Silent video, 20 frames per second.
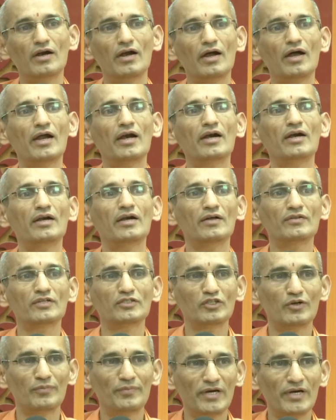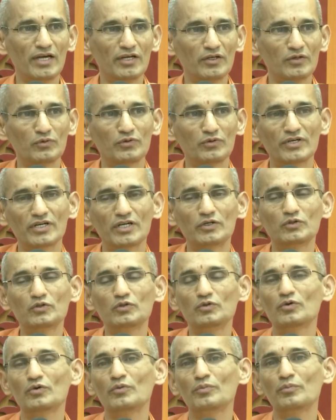and on the other bank you try
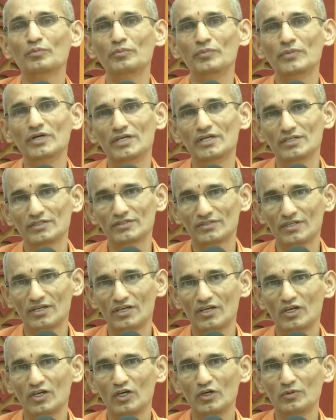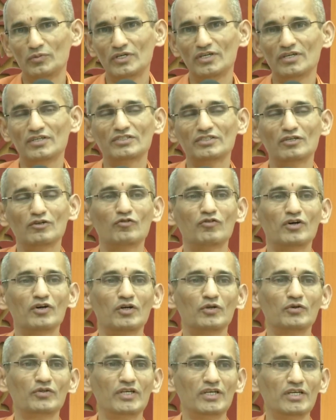to meet us. Because they will
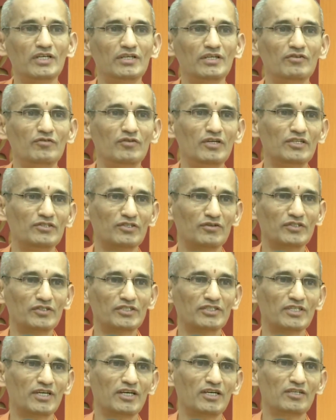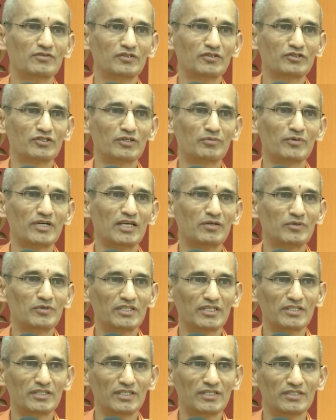follow the wheels of the chariot for some time
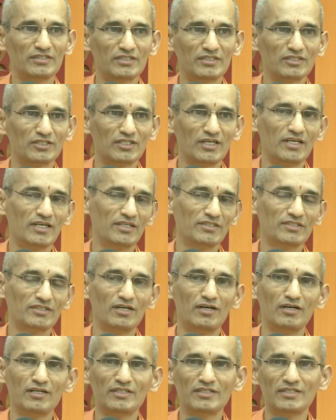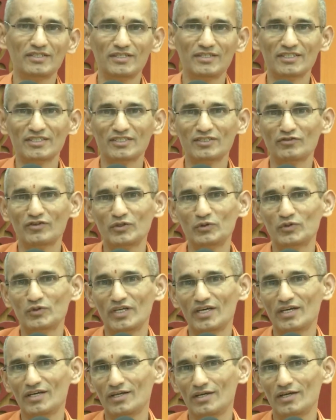and they think the chariot has gone in the direction of
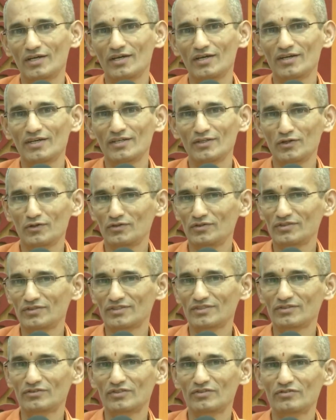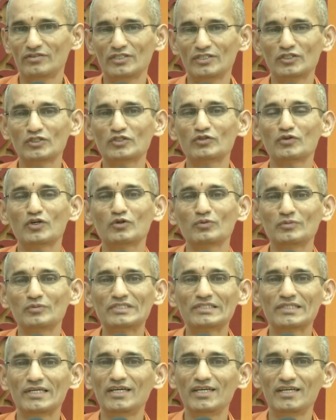Ayodhya. You just want to
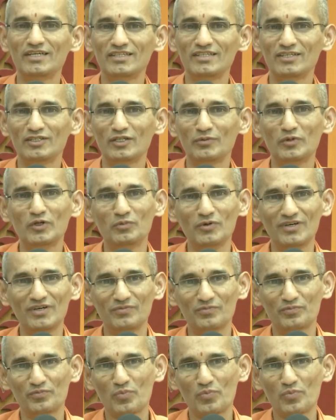mislead the people.